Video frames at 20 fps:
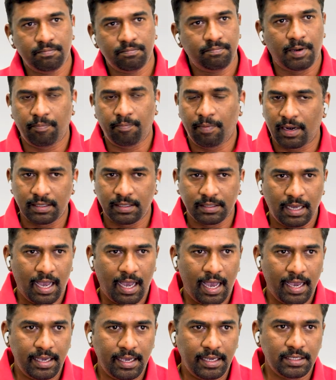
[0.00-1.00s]
preparing the
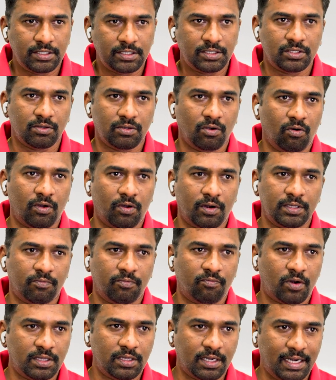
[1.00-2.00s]
ice or
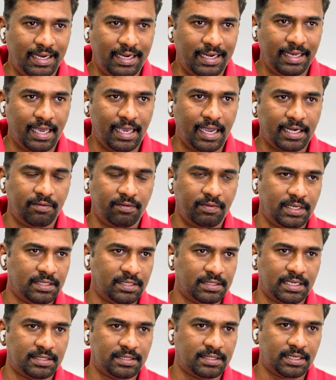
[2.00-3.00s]
for the cleaning
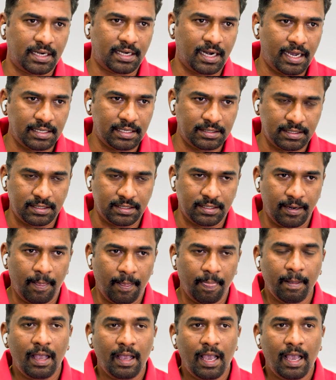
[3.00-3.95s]
activities, etc.